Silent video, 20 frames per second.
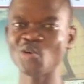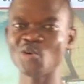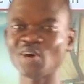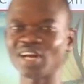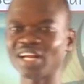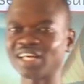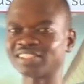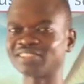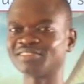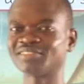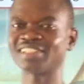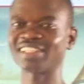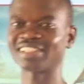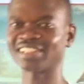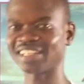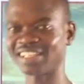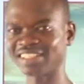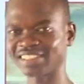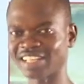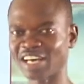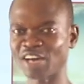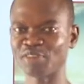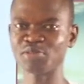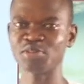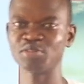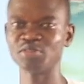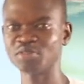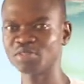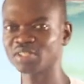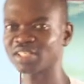What are some of the things that
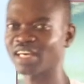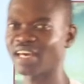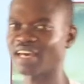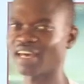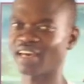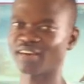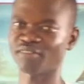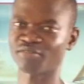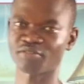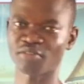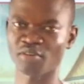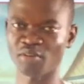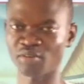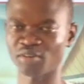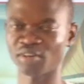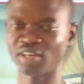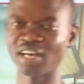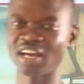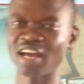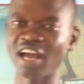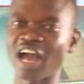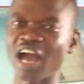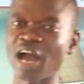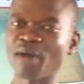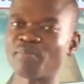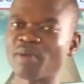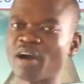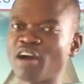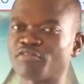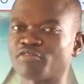we use air for?
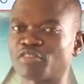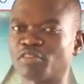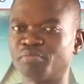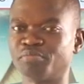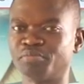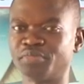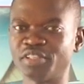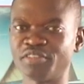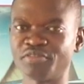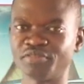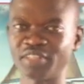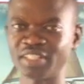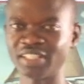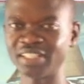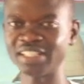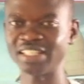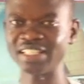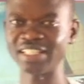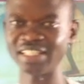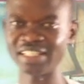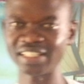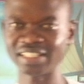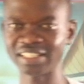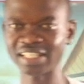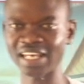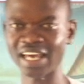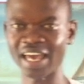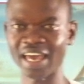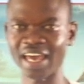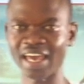Apart from breathing
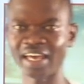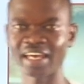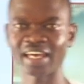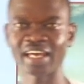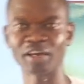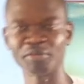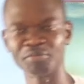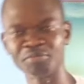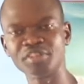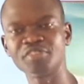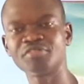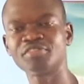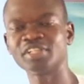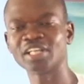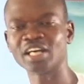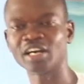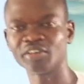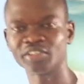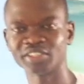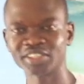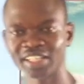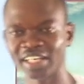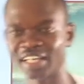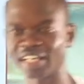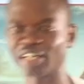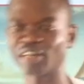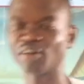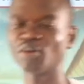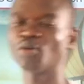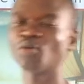in air and breathing out
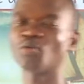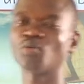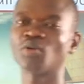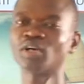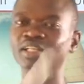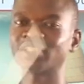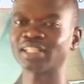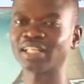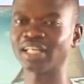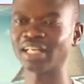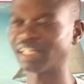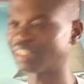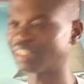air, what